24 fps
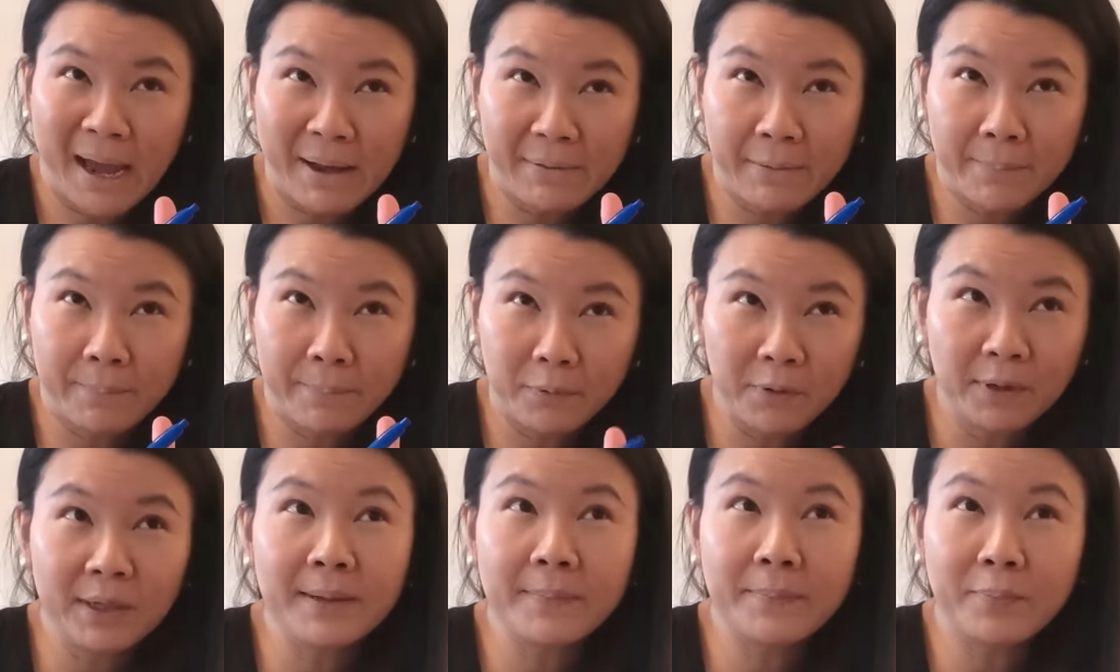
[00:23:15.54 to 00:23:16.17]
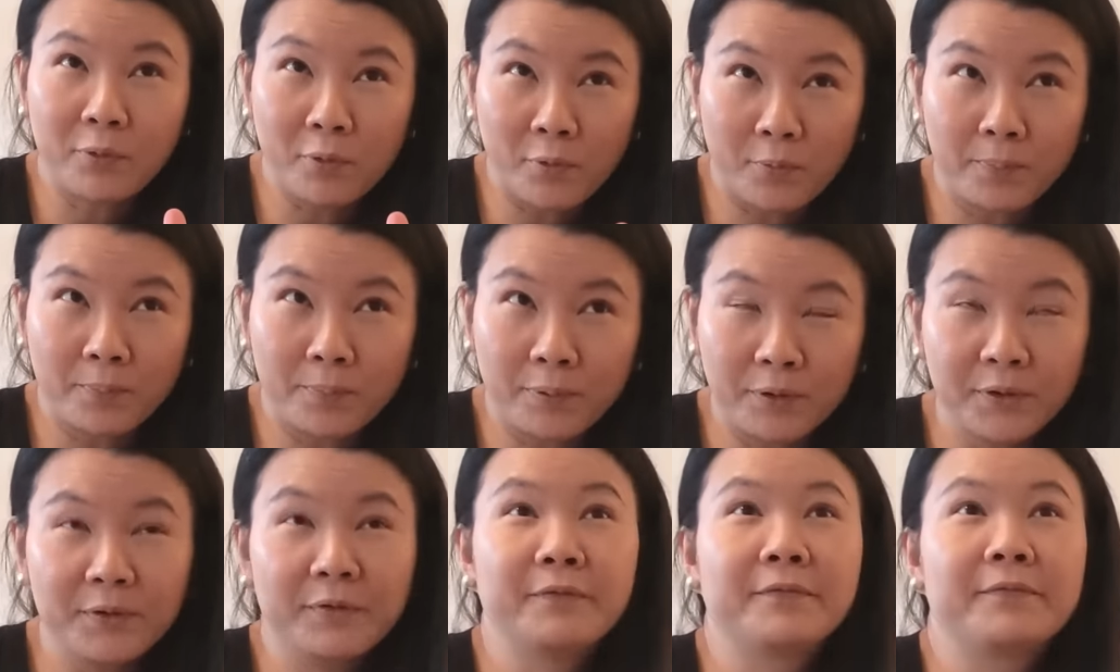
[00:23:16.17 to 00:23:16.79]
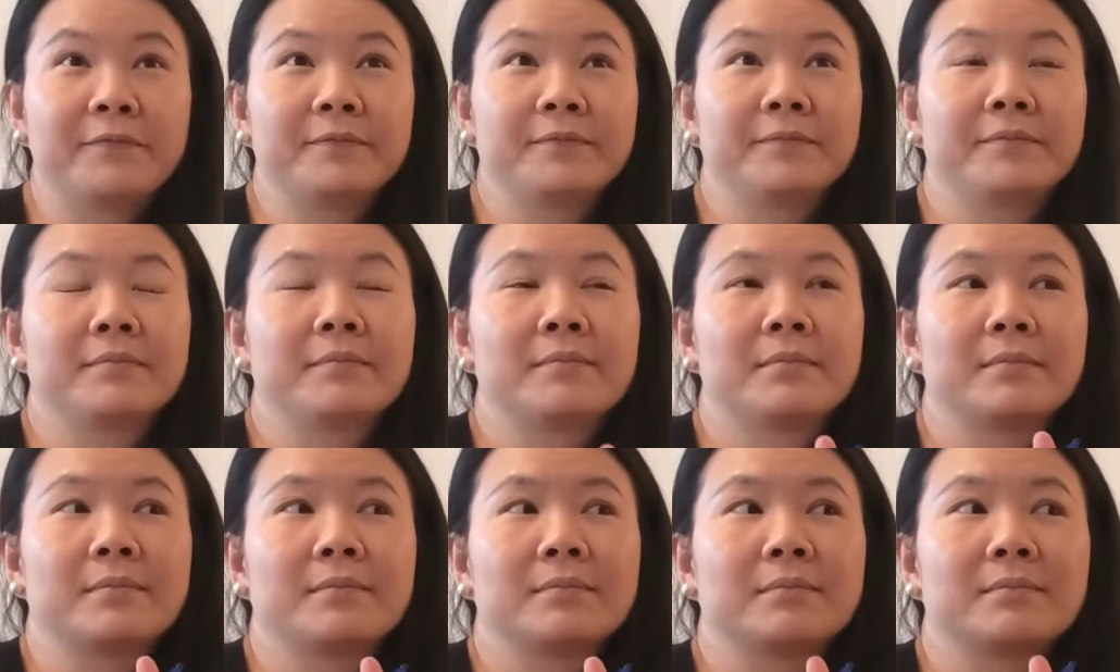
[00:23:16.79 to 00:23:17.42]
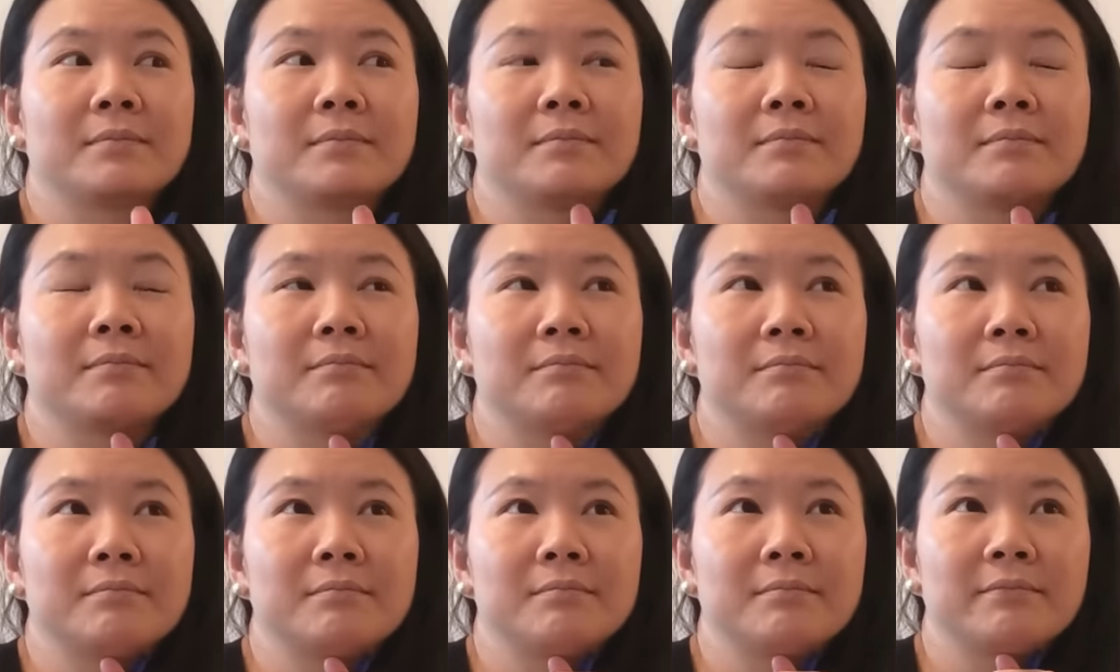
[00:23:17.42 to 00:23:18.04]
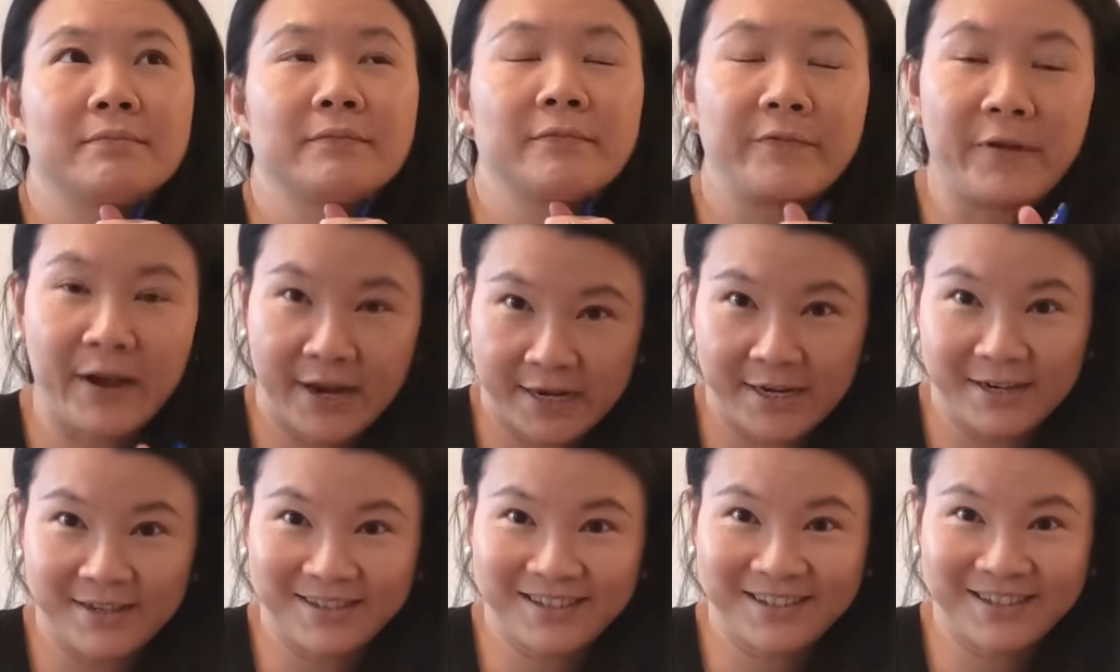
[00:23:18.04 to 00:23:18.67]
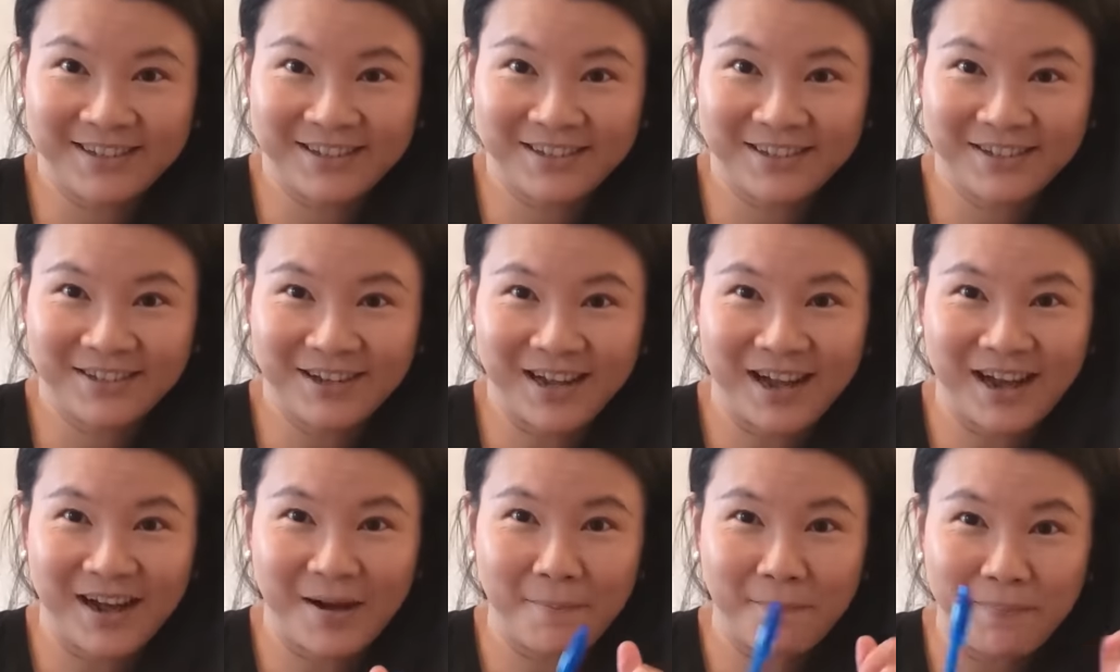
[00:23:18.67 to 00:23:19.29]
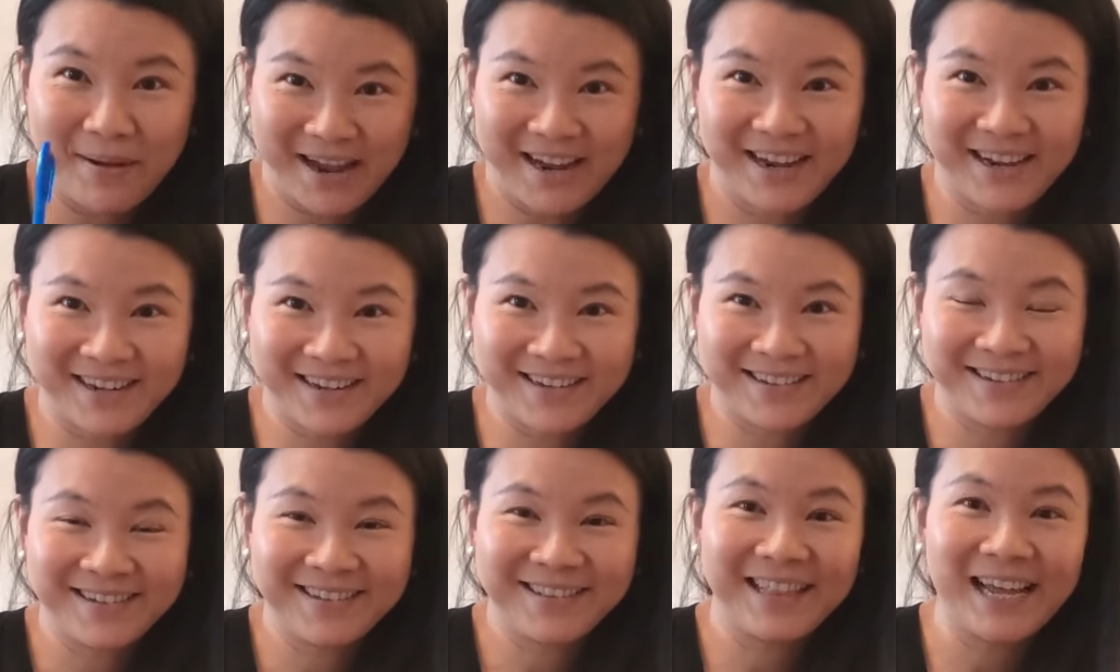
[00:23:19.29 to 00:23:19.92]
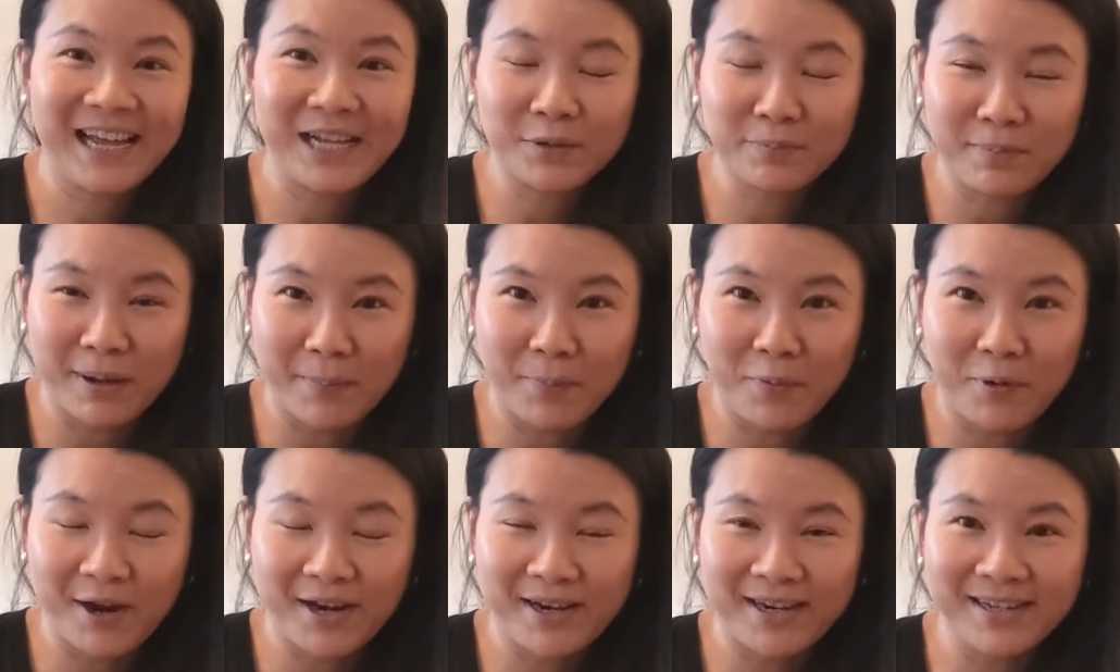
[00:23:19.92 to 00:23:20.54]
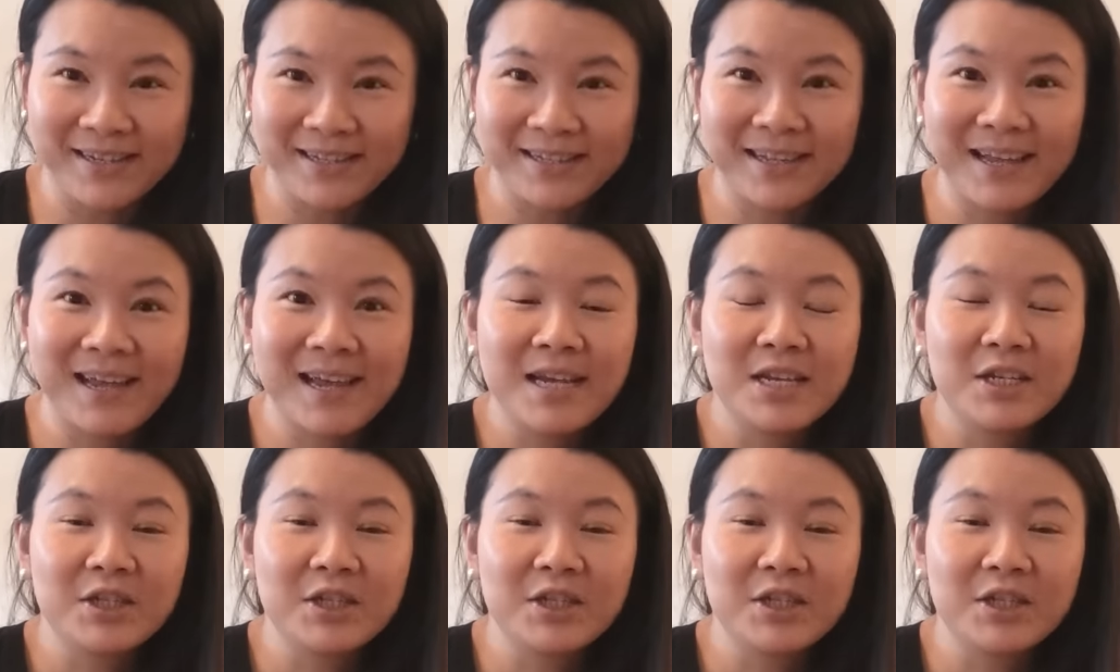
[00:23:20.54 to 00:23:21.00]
have a bulletproof finance uh, bank. That's my point is.